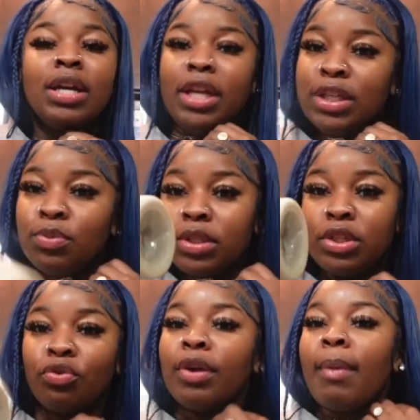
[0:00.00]
This was the
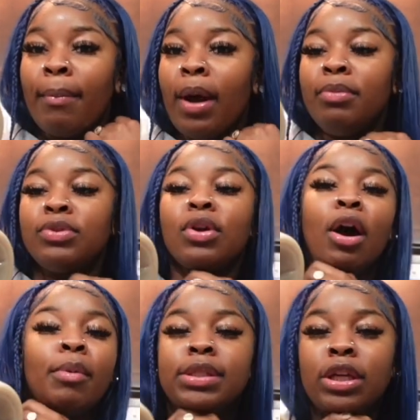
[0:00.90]
drink my mom used to
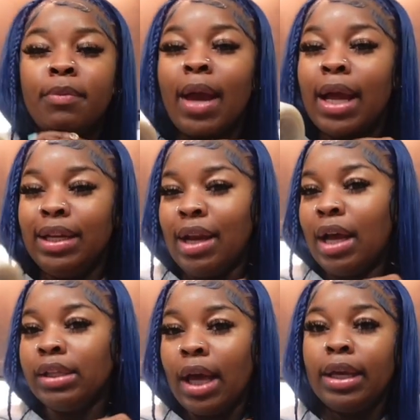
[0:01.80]
always tell me I did
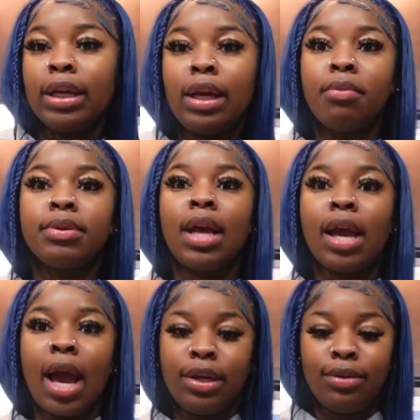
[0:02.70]
not like. And I was
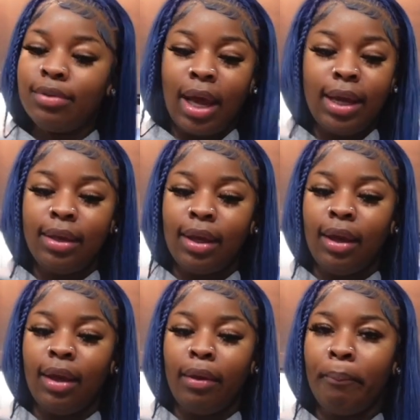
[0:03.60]
like, I do like
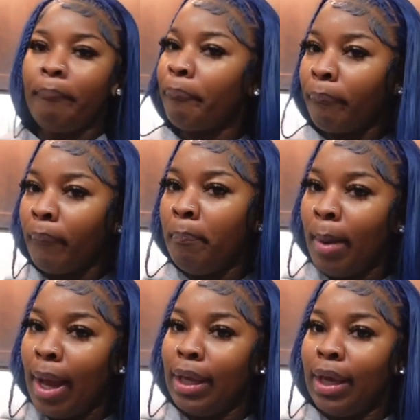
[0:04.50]
it.
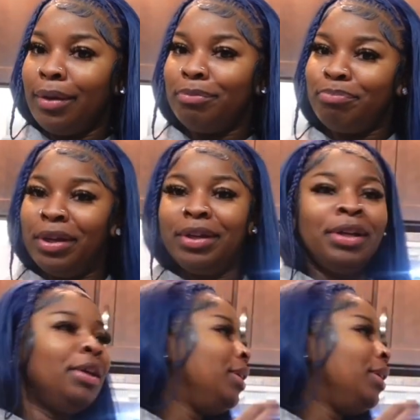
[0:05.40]
Buy it.